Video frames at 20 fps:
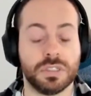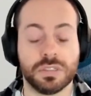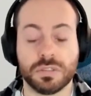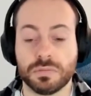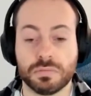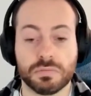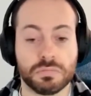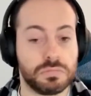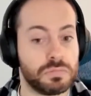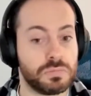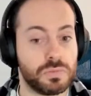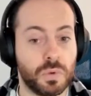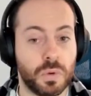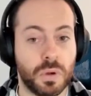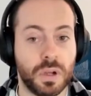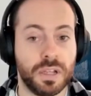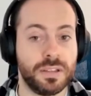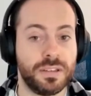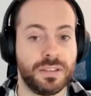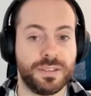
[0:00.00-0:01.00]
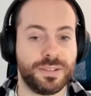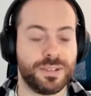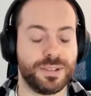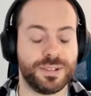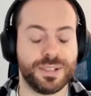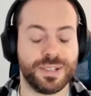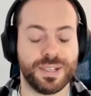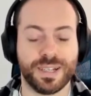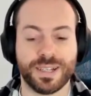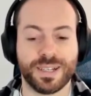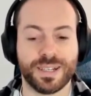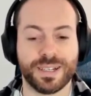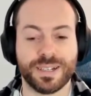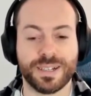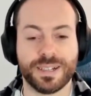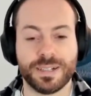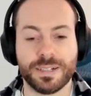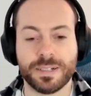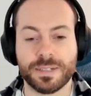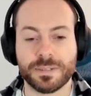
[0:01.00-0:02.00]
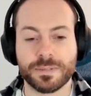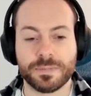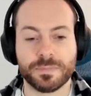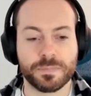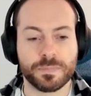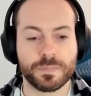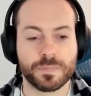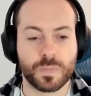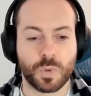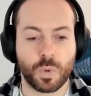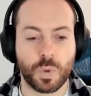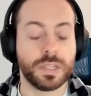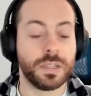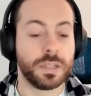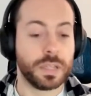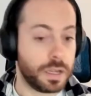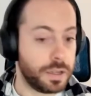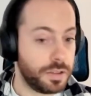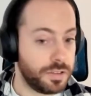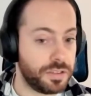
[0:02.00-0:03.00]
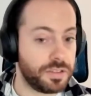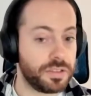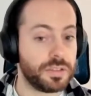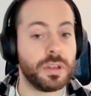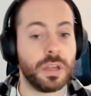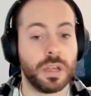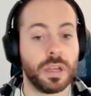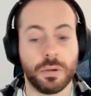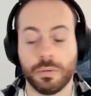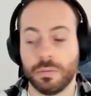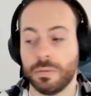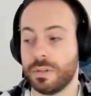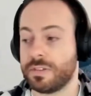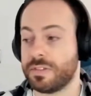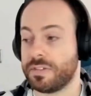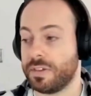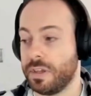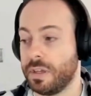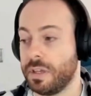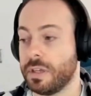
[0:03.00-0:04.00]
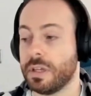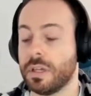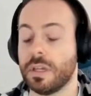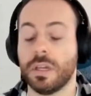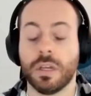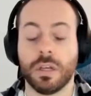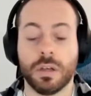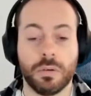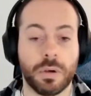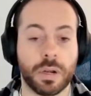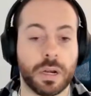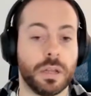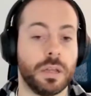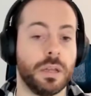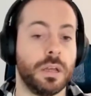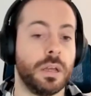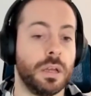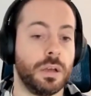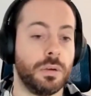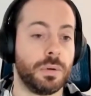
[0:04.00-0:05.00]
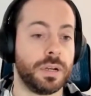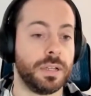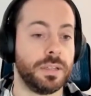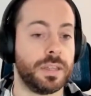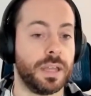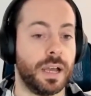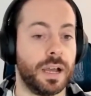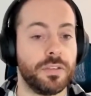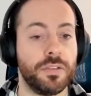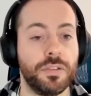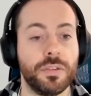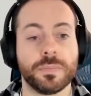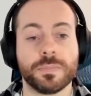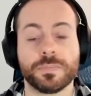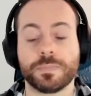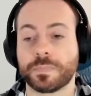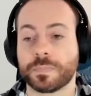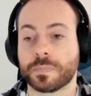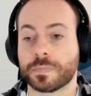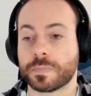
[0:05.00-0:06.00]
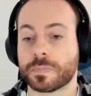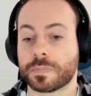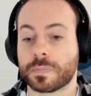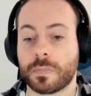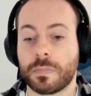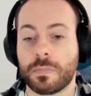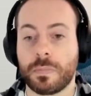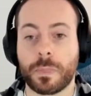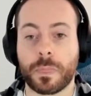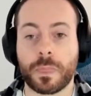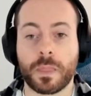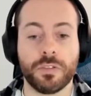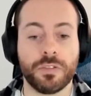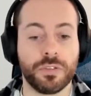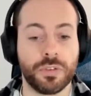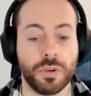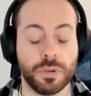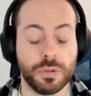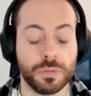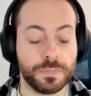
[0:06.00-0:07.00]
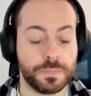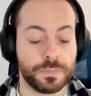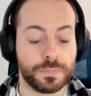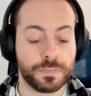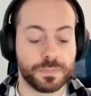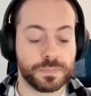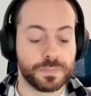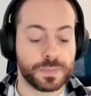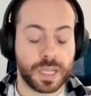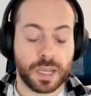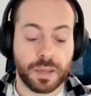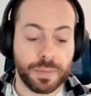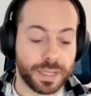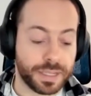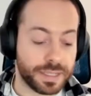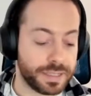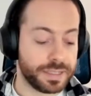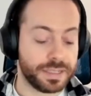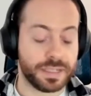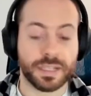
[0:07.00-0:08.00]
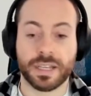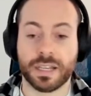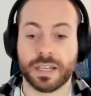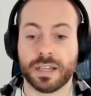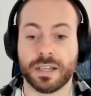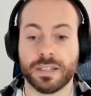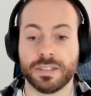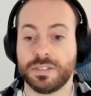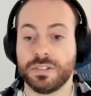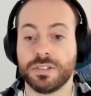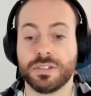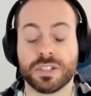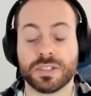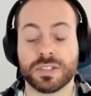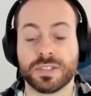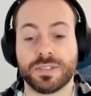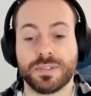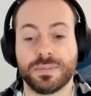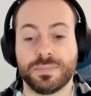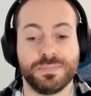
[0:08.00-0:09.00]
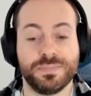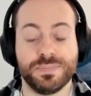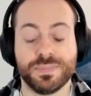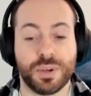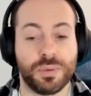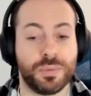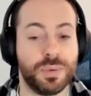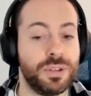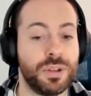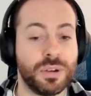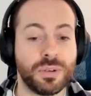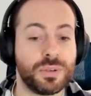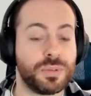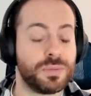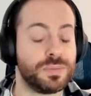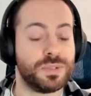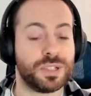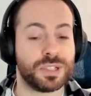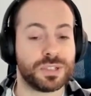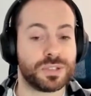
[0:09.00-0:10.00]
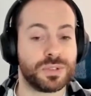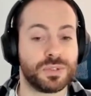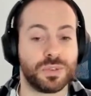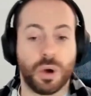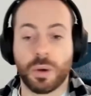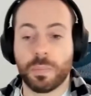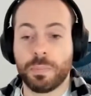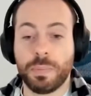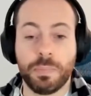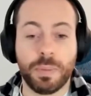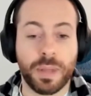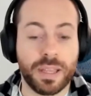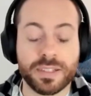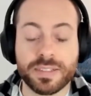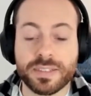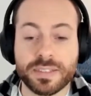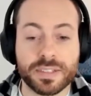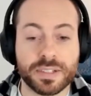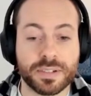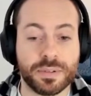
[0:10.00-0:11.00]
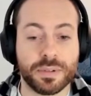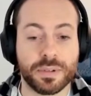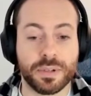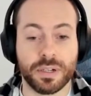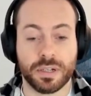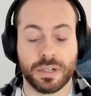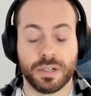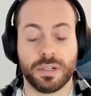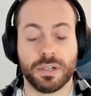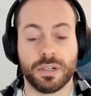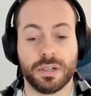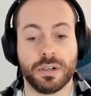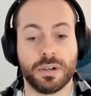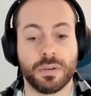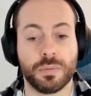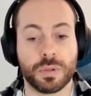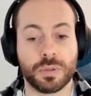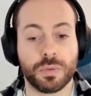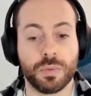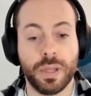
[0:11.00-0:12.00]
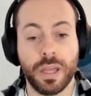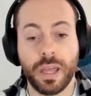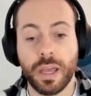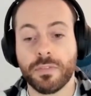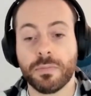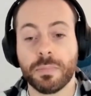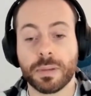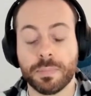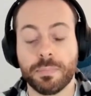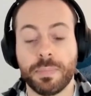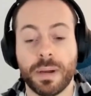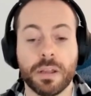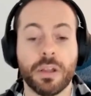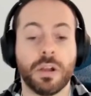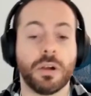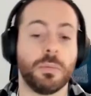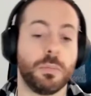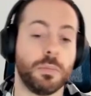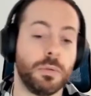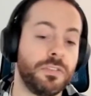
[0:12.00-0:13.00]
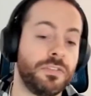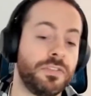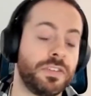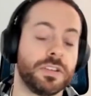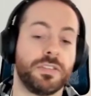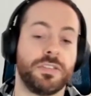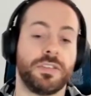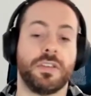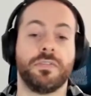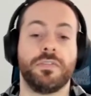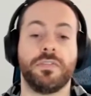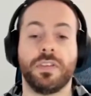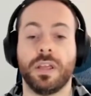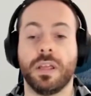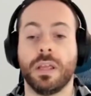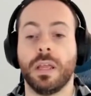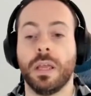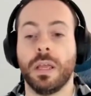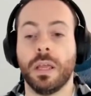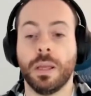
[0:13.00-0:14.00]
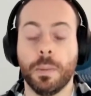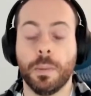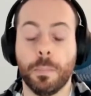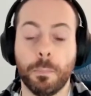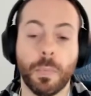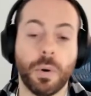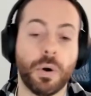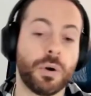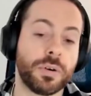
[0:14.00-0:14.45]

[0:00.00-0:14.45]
which is quite nice, and we'll see what it does. So I mean, it's not just, we don't just copy paste what we have, but Biome offers something